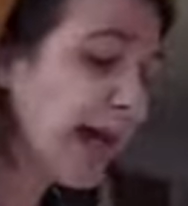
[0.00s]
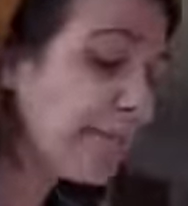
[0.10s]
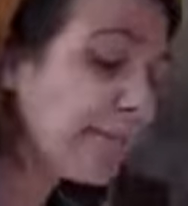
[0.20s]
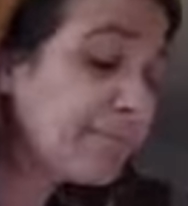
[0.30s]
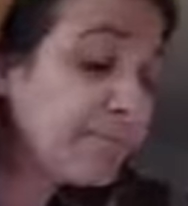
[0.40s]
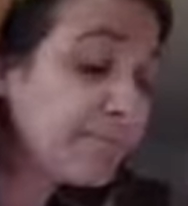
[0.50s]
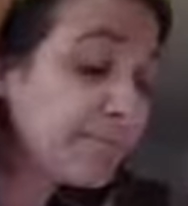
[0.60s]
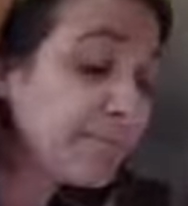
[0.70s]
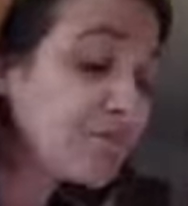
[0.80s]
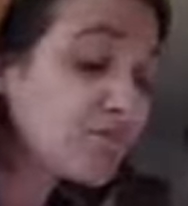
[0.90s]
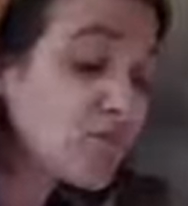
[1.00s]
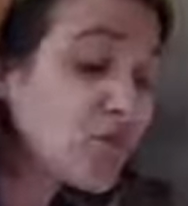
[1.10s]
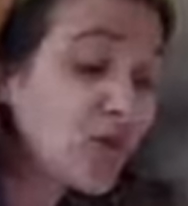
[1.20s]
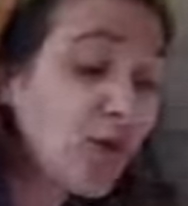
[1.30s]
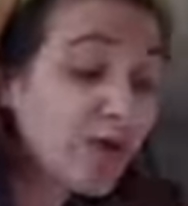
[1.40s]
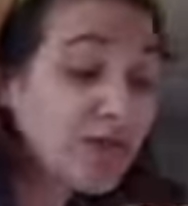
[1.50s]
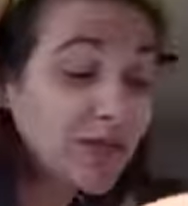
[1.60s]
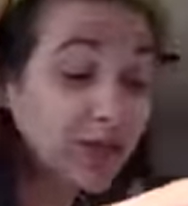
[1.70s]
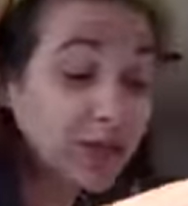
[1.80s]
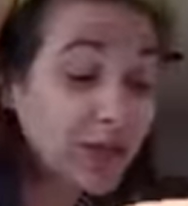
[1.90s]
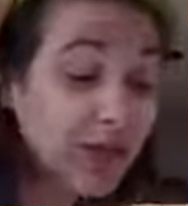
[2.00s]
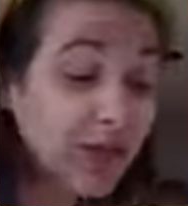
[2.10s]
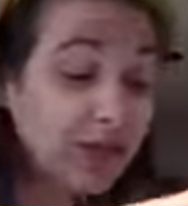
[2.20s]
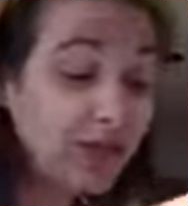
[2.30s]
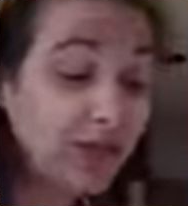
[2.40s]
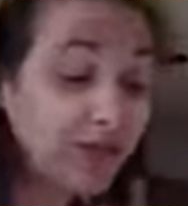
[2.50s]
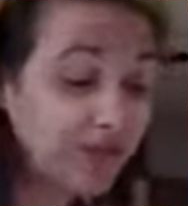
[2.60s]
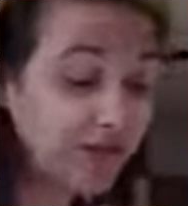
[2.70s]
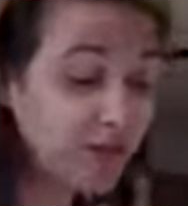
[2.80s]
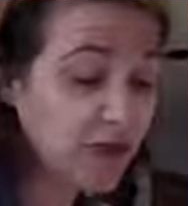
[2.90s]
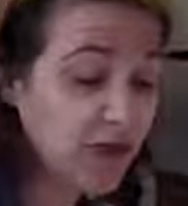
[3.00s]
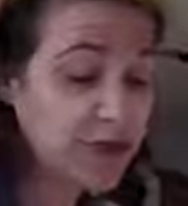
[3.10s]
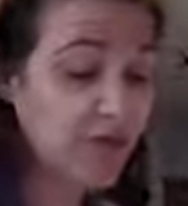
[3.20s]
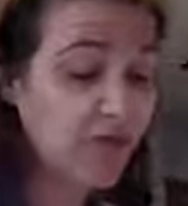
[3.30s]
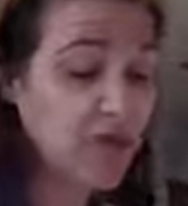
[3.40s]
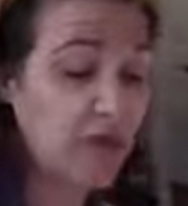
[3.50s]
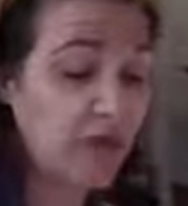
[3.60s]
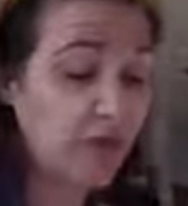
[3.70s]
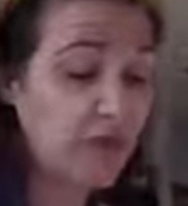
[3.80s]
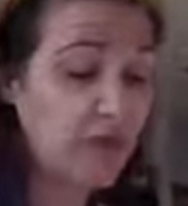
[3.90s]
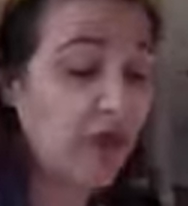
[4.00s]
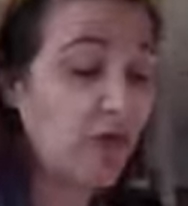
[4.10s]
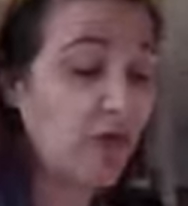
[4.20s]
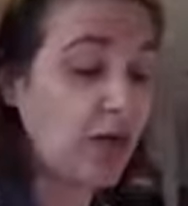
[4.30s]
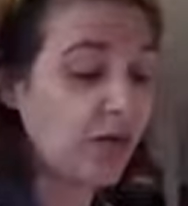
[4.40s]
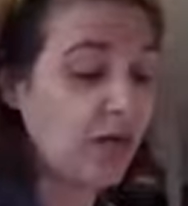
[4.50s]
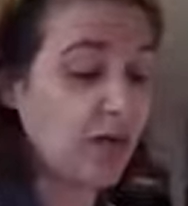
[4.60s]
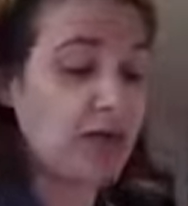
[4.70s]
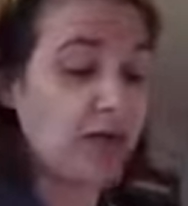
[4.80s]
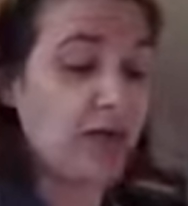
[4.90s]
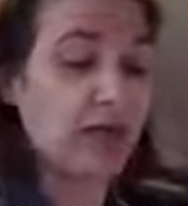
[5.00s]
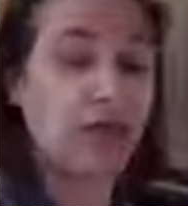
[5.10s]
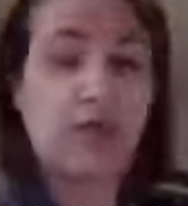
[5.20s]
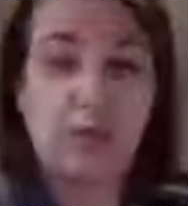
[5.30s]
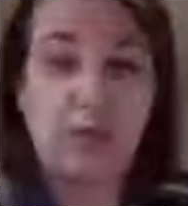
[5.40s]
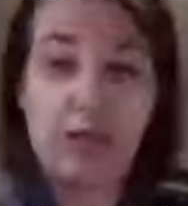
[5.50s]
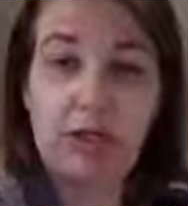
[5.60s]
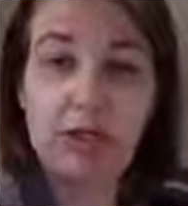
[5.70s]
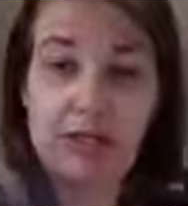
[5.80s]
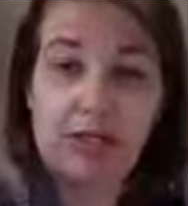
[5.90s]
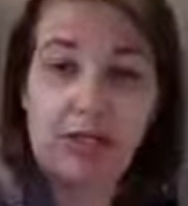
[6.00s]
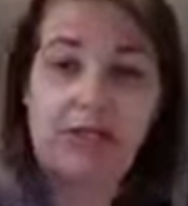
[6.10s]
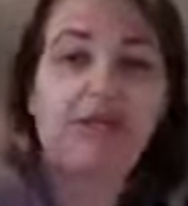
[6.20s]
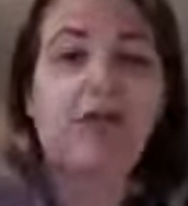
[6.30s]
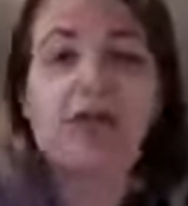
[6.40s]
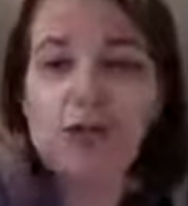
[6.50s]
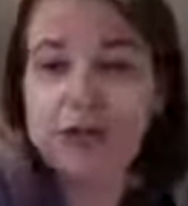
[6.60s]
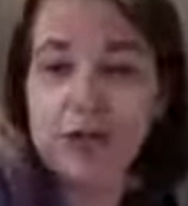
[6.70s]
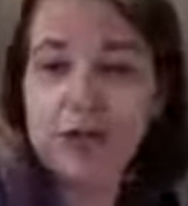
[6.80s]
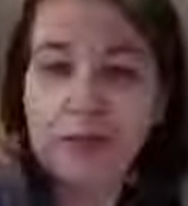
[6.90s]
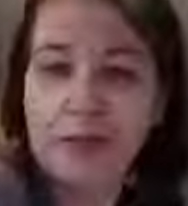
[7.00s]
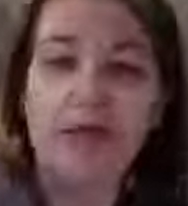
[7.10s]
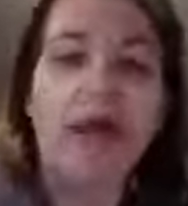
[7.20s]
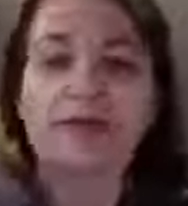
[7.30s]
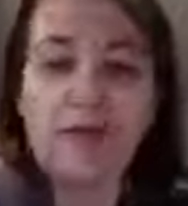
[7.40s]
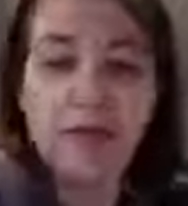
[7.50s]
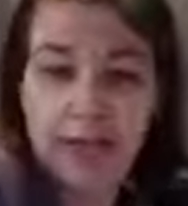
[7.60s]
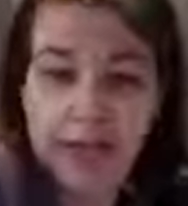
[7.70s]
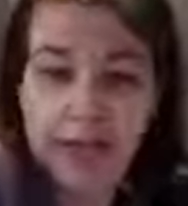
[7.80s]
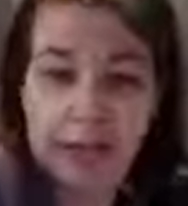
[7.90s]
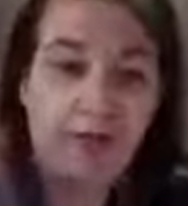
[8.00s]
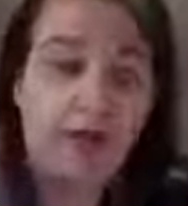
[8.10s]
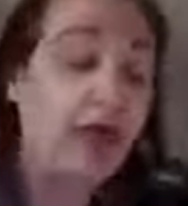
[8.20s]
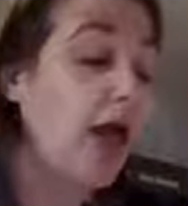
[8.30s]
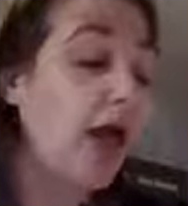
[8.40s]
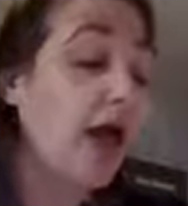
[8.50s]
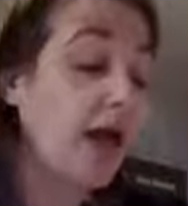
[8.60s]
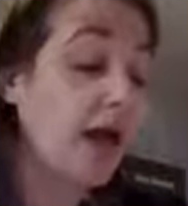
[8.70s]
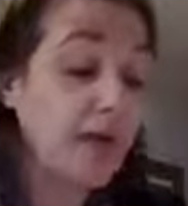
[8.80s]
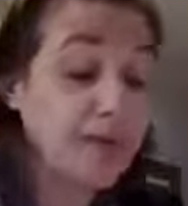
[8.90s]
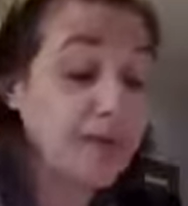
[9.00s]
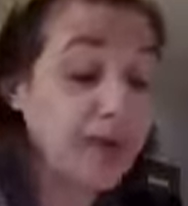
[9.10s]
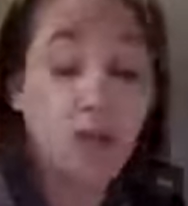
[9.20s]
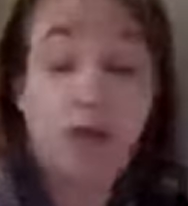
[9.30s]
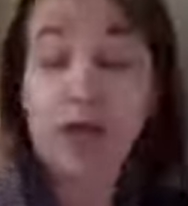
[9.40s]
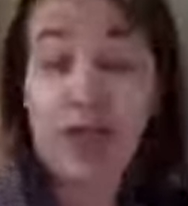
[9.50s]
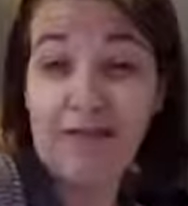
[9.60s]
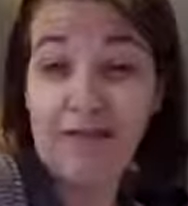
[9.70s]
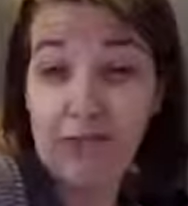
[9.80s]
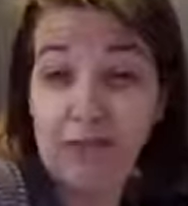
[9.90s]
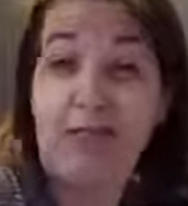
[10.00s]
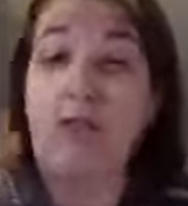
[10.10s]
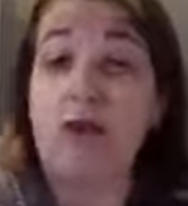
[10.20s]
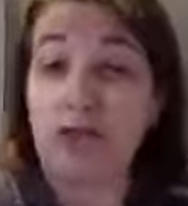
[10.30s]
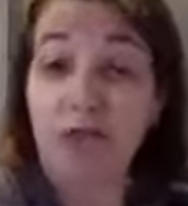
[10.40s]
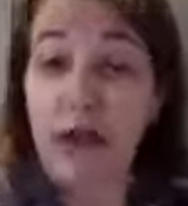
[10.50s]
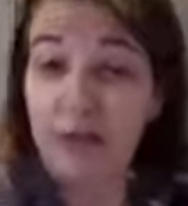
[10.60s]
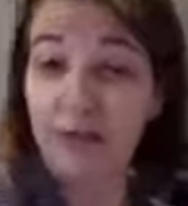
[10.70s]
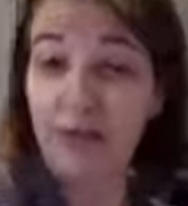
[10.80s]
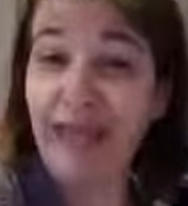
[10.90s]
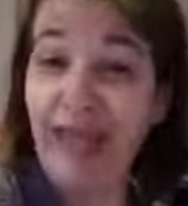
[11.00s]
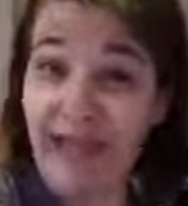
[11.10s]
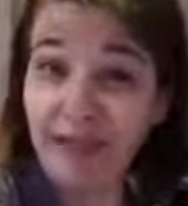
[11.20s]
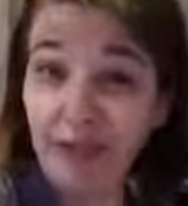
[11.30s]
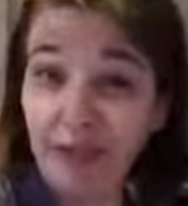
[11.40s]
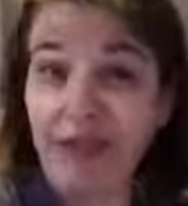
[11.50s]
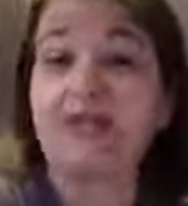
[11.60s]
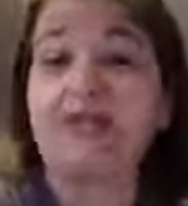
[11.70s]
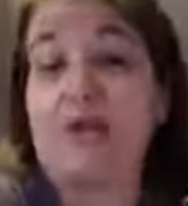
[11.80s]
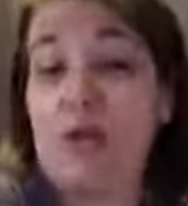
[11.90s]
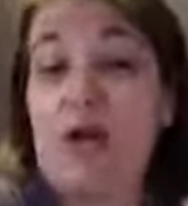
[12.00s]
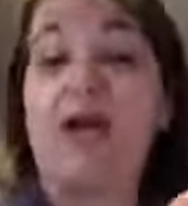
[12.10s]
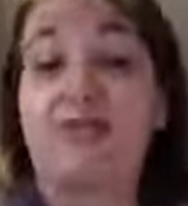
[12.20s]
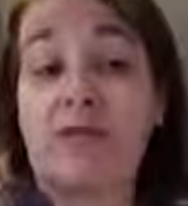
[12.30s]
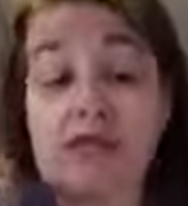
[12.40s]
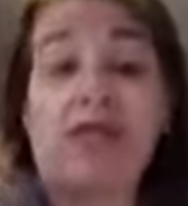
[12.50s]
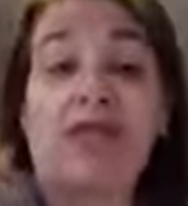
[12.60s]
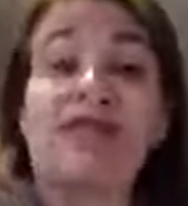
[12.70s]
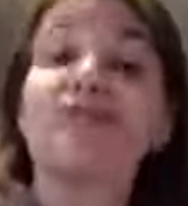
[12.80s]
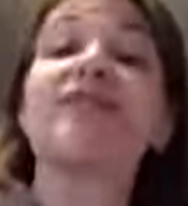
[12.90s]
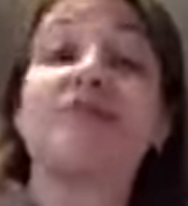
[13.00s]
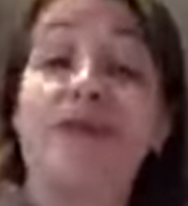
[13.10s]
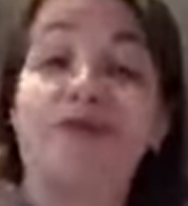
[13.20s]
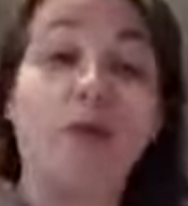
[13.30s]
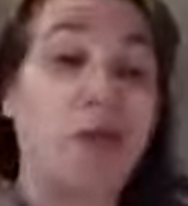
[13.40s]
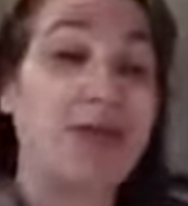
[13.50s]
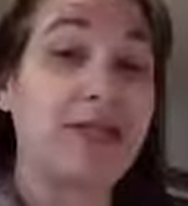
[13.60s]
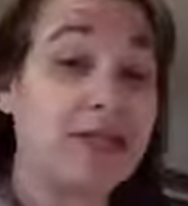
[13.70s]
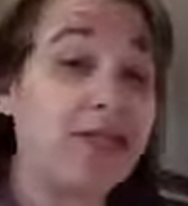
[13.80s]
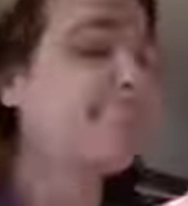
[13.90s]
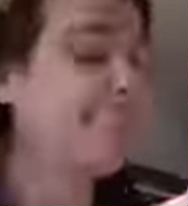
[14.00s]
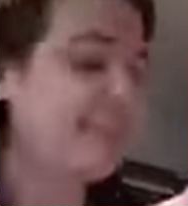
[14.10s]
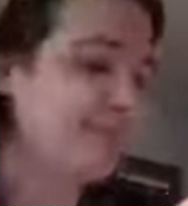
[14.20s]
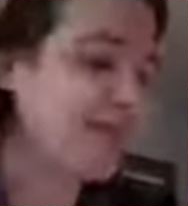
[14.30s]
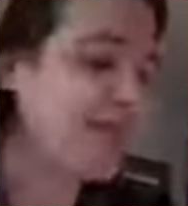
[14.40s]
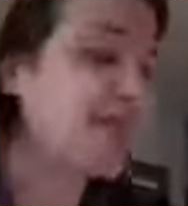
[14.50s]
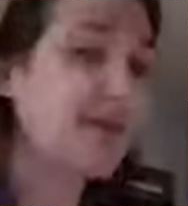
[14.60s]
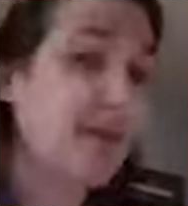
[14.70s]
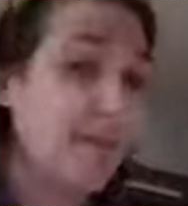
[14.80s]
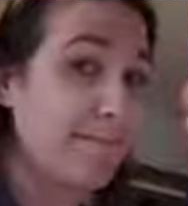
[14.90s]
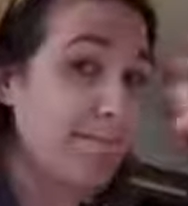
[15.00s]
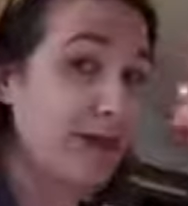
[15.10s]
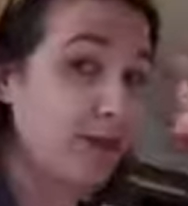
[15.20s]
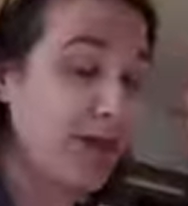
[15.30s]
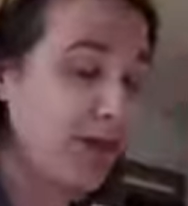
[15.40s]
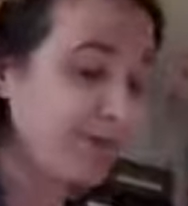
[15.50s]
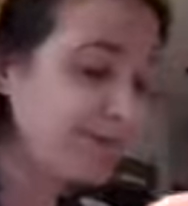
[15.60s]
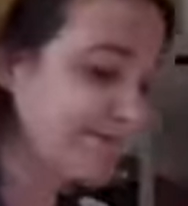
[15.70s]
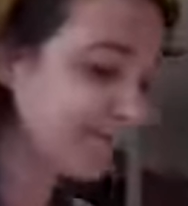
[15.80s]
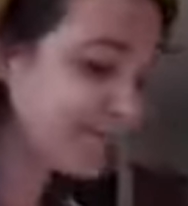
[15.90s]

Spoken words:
So I wasn't a huge fan of those kinds of movies when I was younger. Whenever I went to like slumber parties and stuff, the girls always have to get a scary movie, and I would always make them watch that first and then watch the comedy movie after because I didn't want to have to watch the scary movie right before we went to sleep. Big brain.